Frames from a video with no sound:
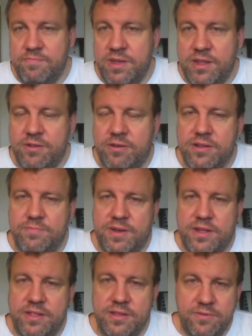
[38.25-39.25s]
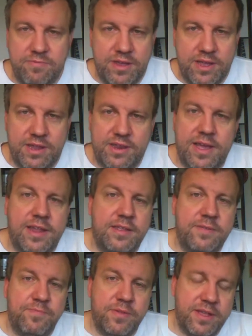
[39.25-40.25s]
being talked about this week, and that
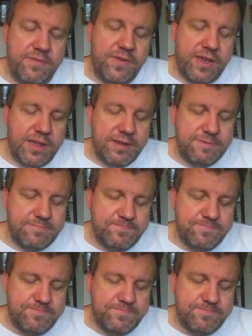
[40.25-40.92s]
is Bolivia.